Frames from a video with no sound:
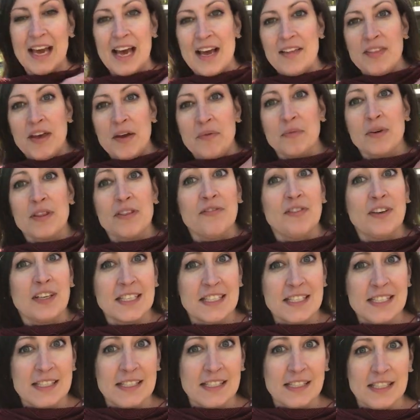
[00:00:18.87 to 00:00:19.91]
and then with
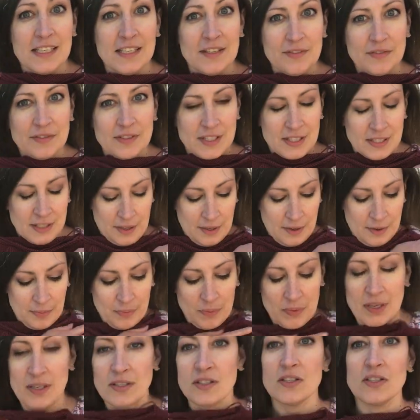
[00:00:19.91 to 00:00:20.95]
fitted sleeves.
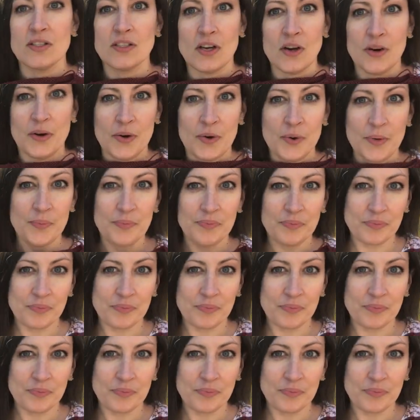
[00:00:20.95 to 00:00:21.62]
So,